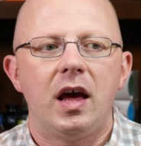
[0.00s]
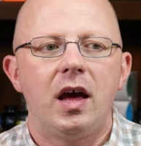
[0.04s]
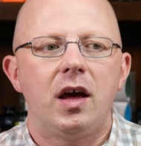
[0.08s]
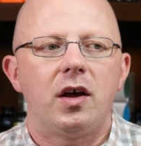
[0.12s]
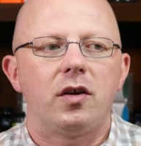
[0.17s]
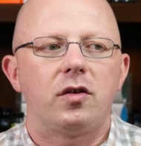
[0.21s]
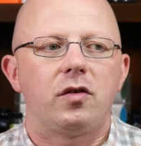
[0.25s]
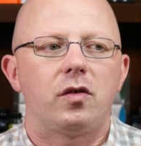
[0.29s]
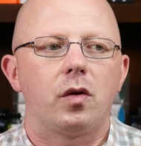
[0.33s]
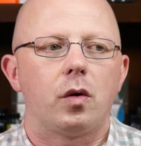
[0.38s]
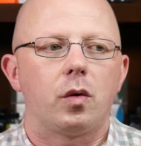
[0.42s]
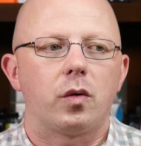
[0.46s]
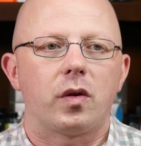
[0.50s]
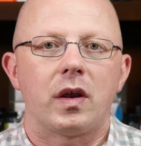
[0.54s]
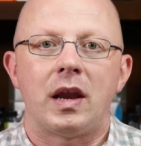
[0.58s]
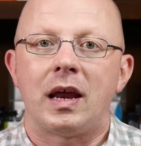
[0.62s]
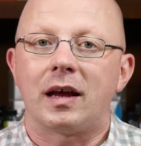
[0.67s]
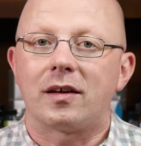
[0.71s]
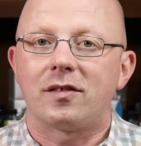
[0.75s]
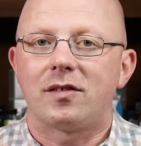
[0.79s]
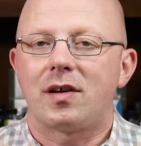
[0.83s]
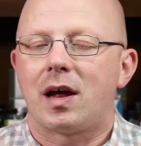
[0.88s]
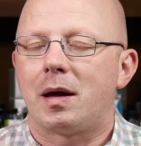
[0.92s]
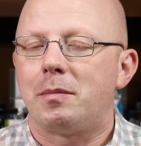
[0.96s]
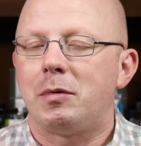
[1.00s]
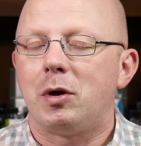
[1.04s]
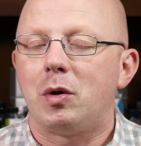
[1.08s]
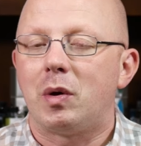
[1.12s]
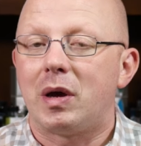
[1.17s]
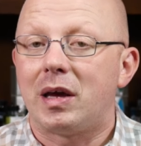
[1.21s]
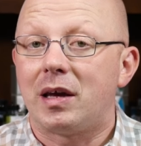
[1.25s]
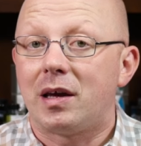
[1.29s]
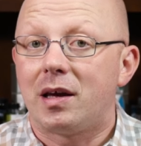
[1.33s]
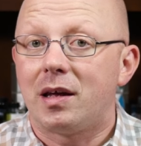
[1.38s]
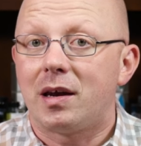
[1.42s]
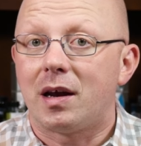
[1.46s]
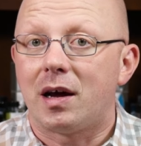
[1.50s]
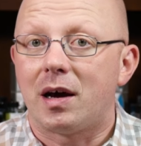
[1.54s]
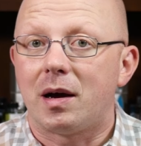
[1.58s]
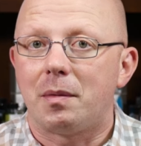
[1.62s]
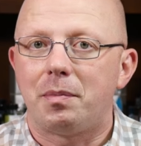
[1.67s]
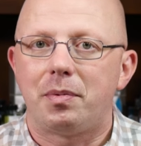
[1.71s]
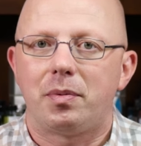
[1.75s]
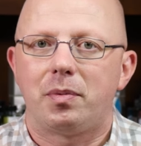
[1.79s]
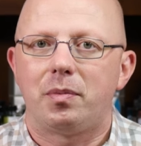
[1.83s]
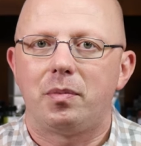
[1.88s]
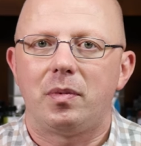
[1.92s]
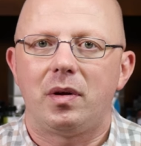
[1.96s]
So the next time you ink it up
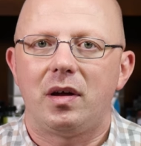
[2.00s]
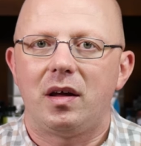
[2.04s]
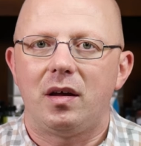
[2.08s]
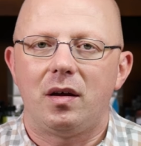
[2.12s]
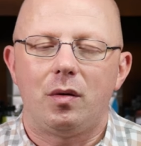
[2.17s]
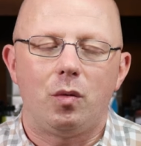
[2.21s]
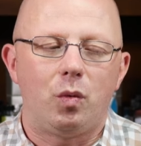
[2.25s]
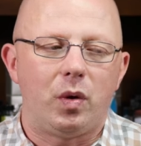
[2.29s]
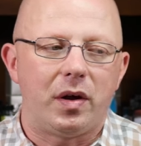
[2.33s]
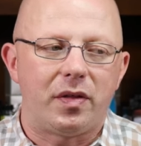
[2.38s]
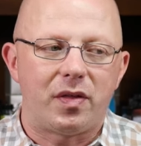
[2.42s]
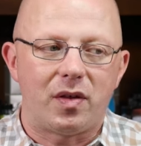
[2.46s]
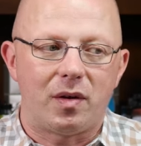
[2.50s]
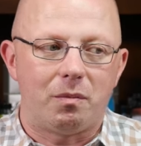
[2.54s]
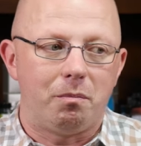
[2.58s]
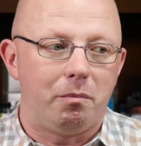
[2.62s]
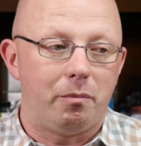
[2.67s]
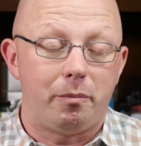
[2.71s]
with